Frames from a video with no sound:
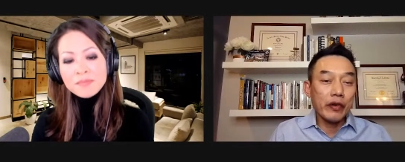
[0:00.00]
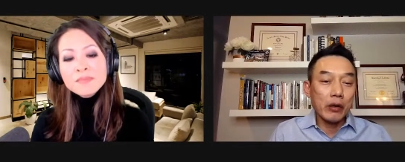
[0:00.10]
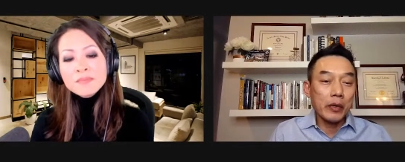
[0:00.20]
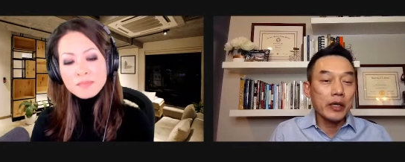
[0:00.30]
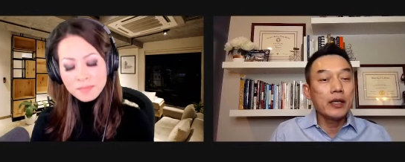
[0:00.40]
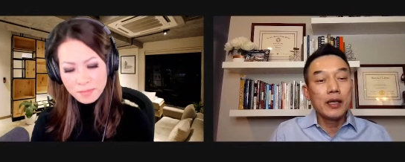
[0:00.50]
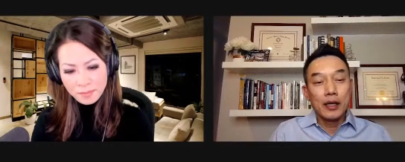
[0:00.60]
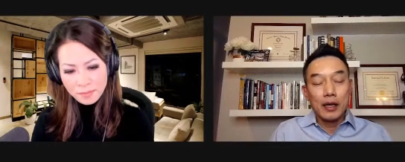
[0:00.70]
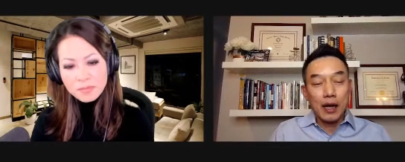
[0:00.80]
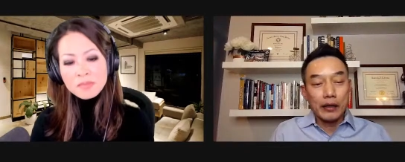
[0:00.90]
Speaker 1: for everybody.
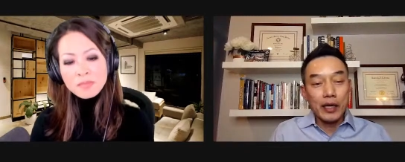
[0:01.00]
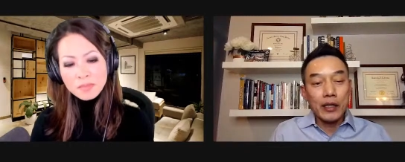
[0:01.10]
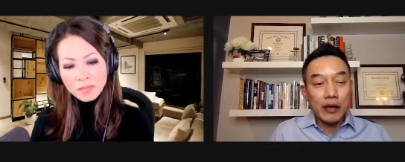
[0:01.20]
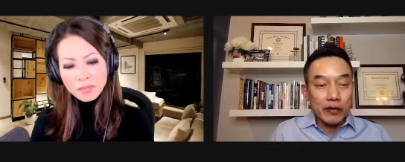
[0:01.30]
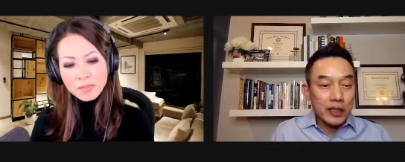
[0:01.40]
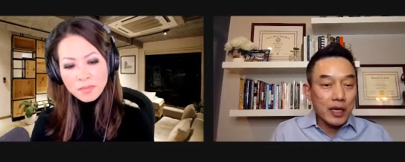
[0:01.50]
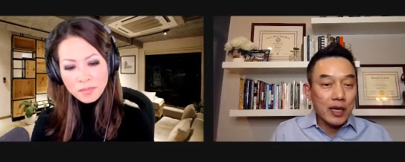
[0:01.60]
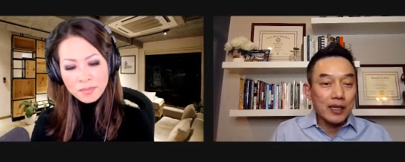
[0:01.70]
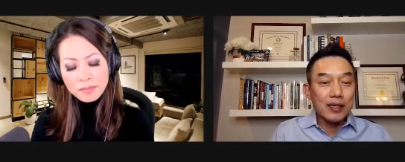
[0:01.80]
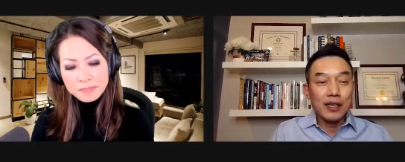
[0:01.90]
Taking care of your
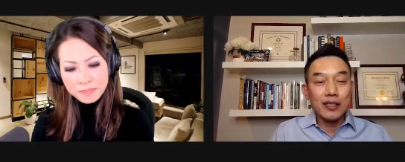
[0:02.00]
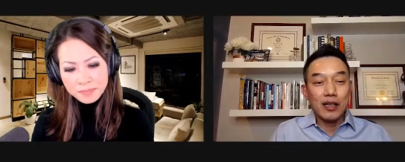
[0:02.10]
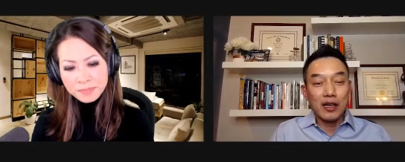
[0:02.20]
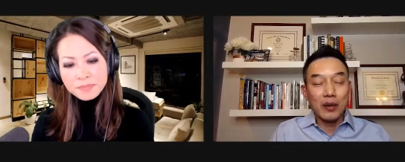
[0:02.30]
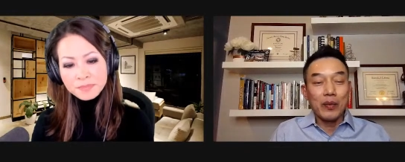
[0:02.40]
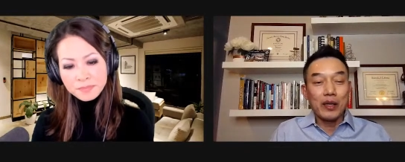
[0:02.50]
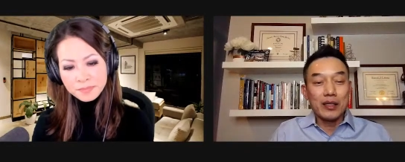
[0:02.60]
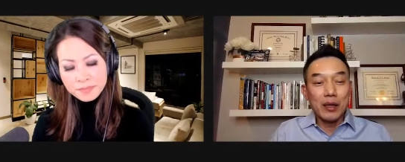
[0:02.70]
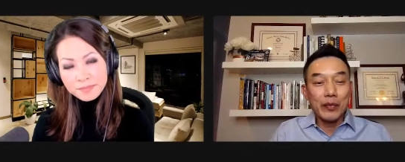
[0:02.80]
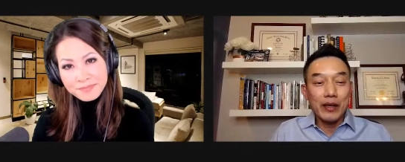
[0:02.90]
skin, it's, a, it's
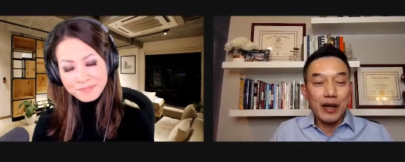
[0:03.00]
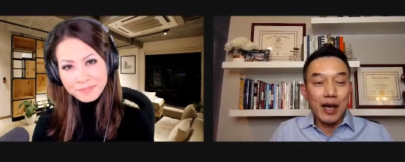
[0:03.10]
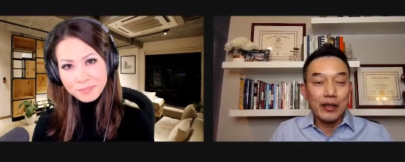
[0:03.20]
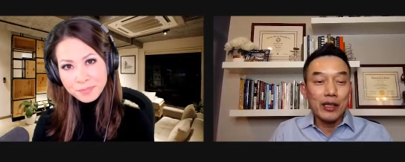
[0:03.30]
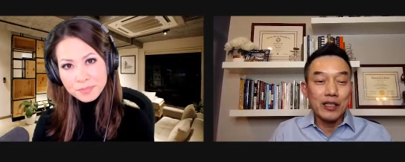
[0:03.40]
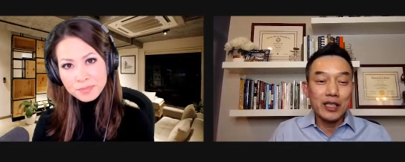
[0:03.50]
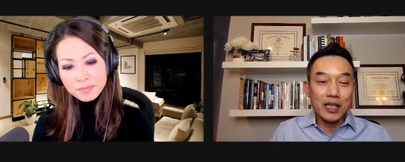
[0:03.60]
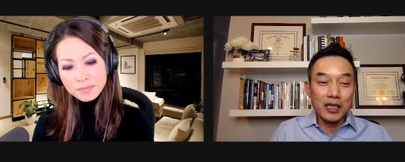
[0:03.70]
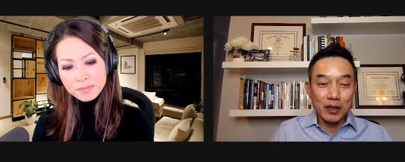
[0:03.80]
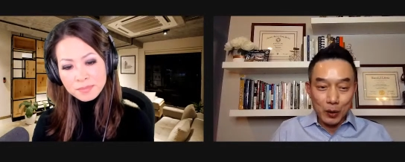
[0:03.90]
something that you can
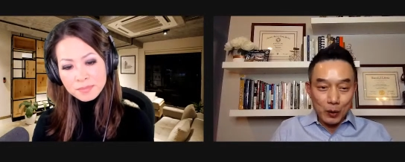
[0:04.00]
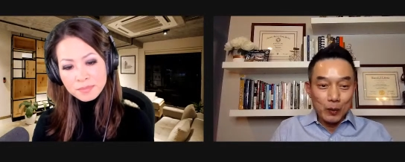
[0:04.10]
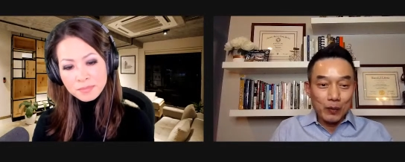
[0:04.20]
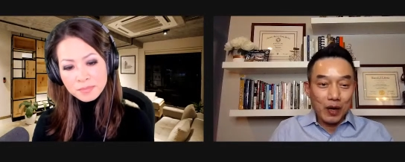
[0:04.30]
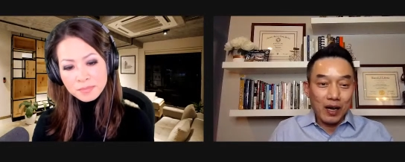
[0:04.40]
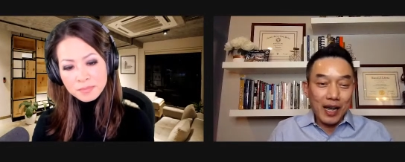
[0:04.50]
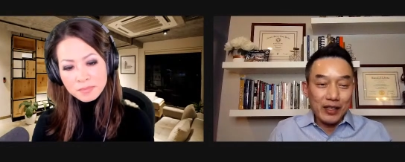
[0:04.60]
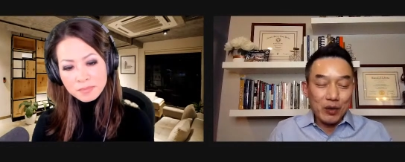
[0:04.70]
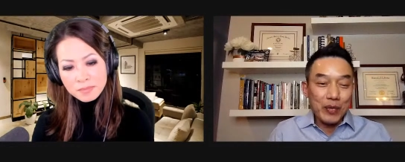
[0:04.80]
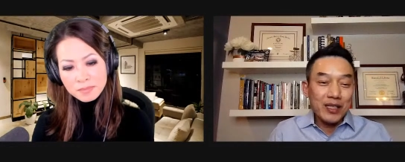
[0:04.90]
see uh,
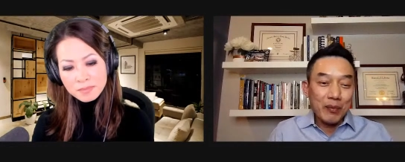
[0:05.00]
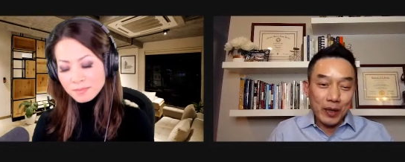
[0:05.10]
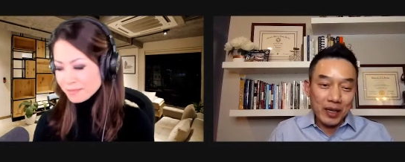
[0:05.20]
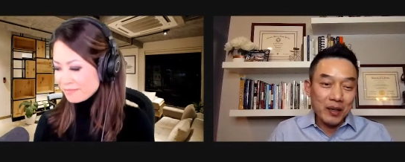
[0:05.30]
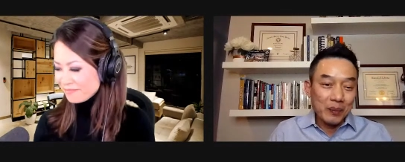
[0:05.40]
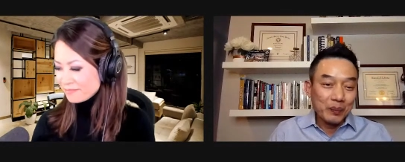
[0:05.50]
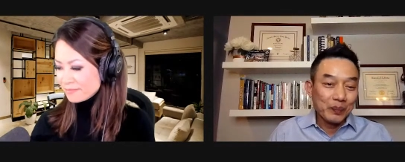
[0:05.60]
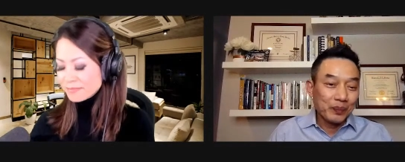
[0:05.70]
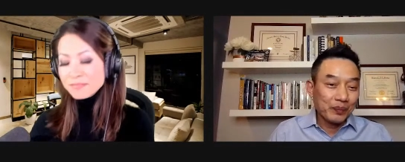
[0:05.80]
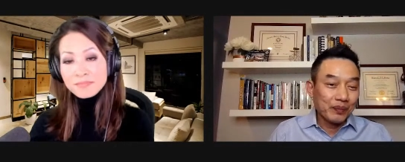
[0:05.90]
as you meet somebody.
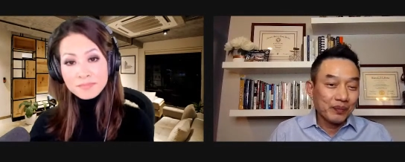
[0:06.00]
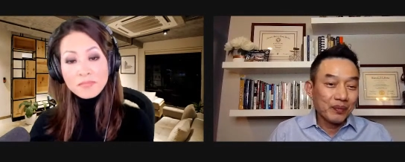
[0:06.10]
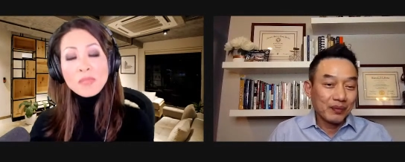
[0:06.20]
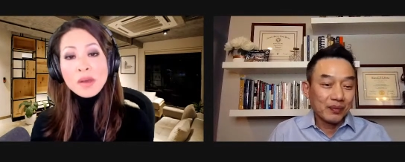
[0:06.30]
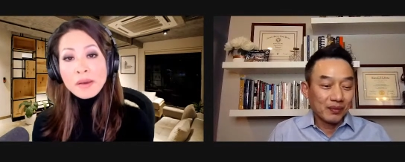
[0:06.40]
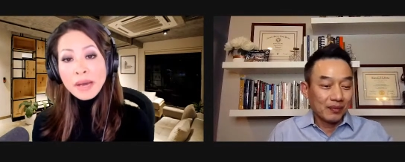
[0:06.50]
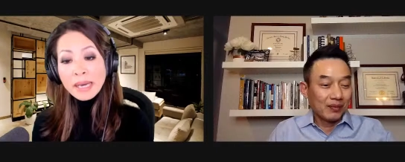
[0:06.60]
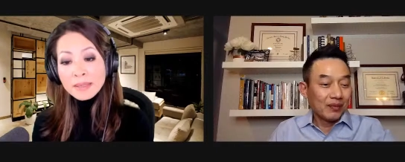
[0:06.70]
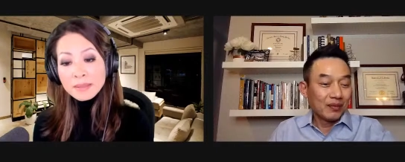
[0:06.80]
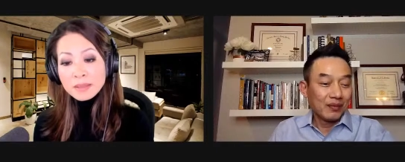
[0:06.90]
Speaker 2: Mm-hmm.
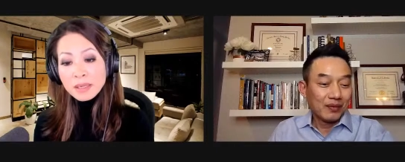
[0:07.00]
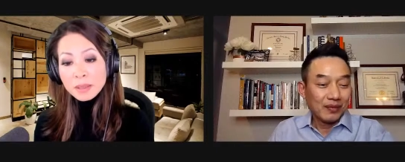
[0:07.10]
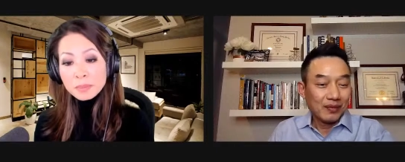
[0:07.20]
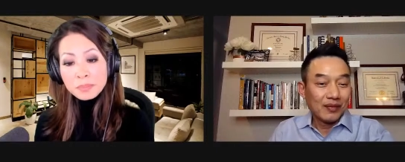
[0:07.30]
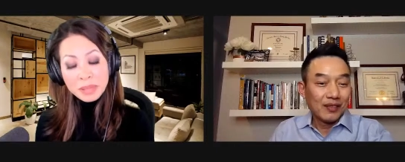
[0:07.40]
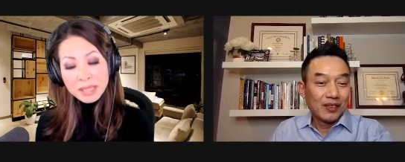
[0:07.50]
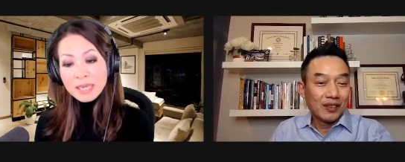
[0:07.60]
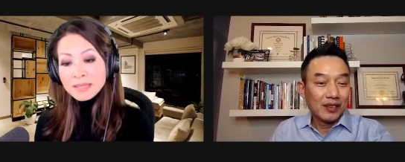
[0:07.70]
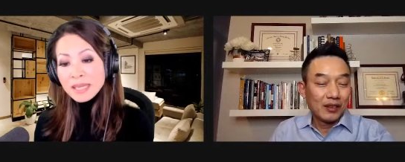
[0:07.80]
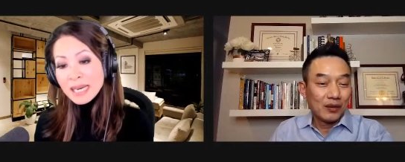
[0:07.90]
And uh, because it
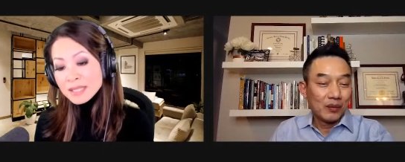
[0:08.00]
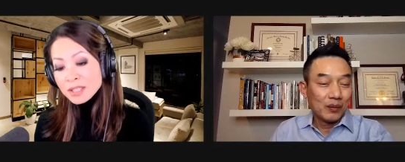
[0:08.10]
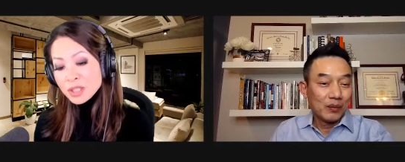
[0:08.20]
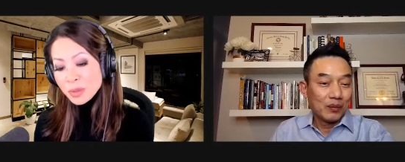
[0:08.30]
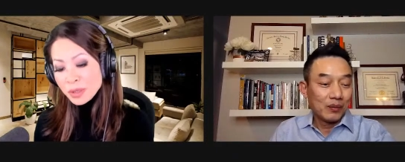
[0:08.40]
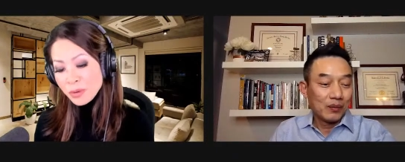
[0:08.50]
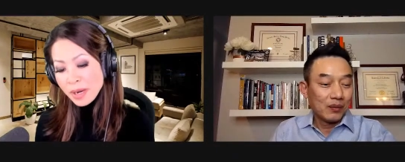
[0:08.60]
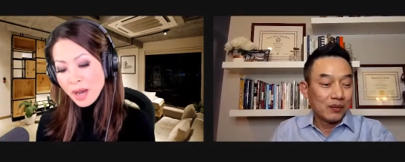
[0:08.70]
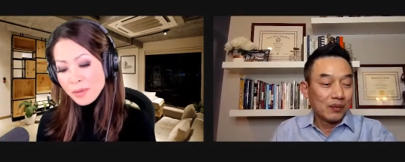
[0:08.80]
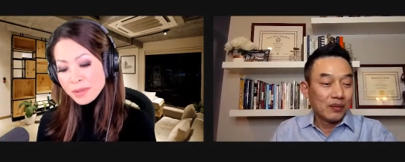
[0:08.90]
has to do with your
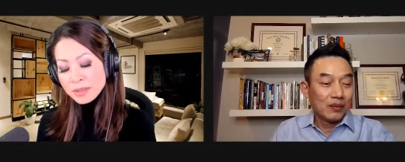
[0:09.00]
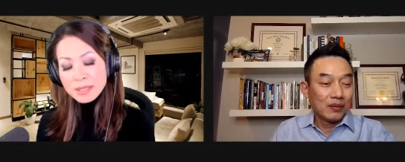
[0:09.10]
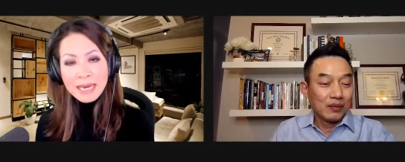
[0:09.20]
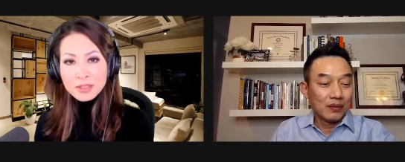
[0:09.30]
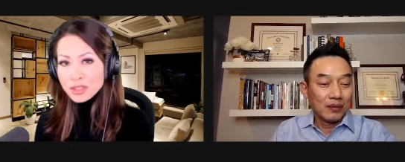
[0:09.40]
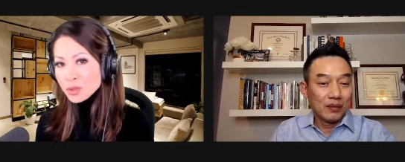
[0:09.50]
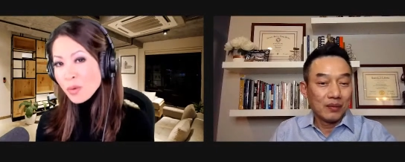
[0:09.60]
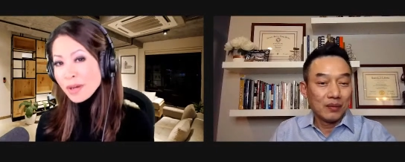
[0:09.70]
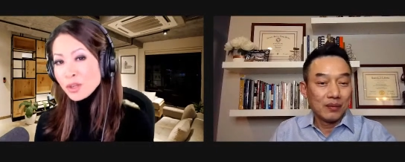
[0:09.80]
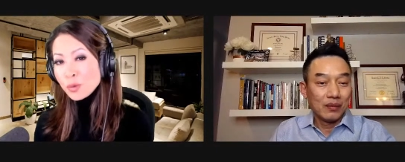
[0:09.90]
health, it's not just what
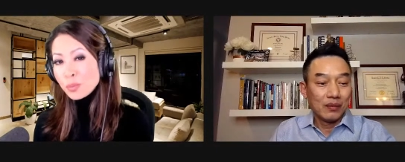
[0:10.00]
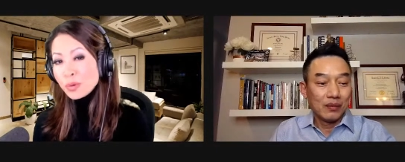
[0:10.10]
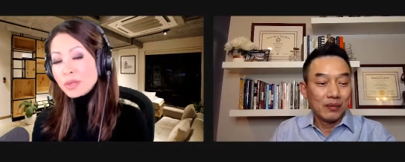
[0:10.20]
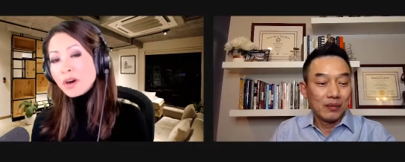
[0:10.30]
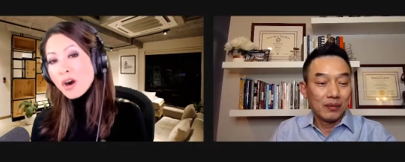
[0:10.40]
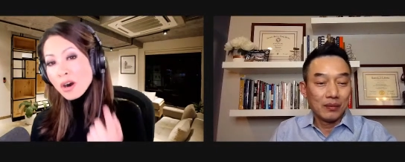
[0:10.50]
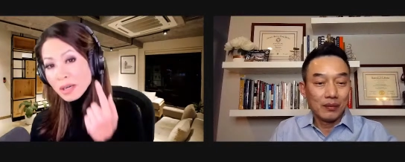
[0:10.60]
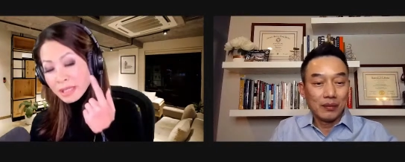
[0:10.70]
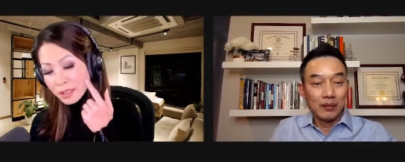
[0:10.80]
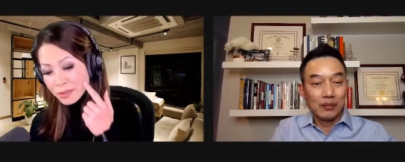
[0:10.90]
you put on
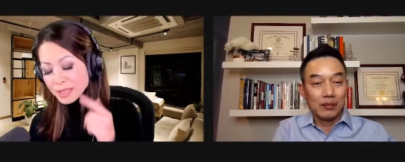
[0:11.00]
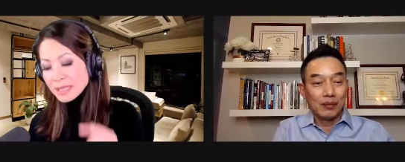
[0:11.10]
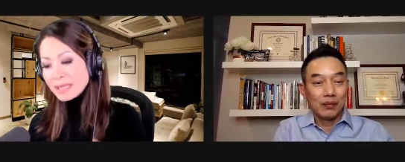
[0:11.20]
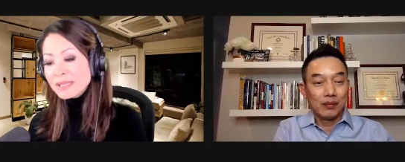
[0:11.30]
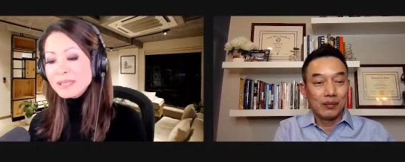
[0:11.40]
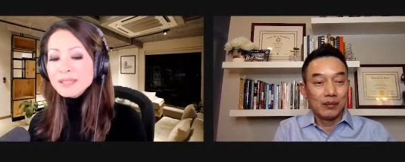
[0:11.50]
your skin; it's